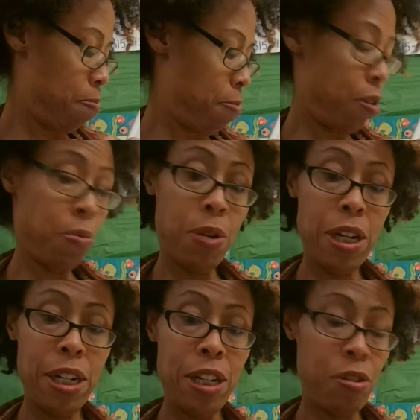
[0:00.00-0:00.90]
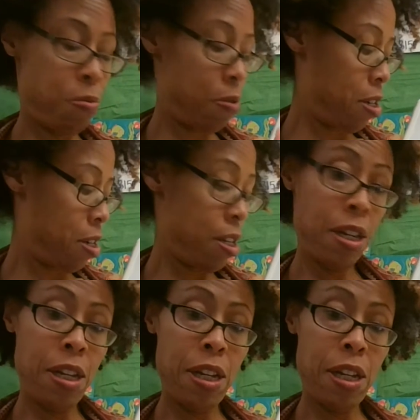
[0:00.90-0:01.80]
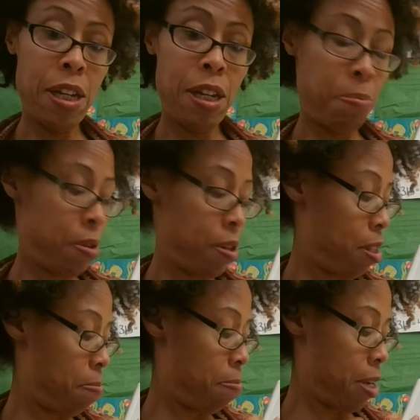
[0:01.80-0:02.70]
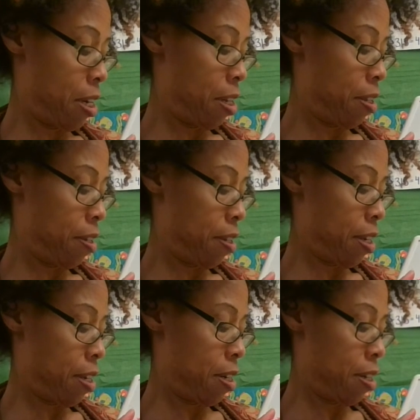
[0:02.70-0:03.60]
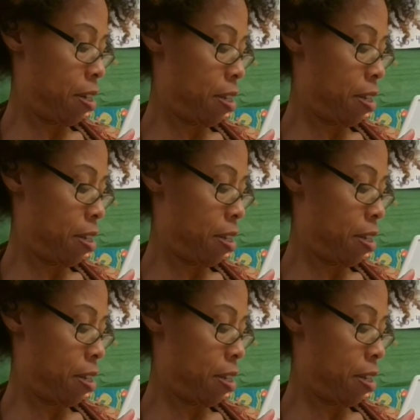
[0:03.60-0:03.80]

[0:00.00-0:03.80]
Put a 1 in each one and put the minus sign.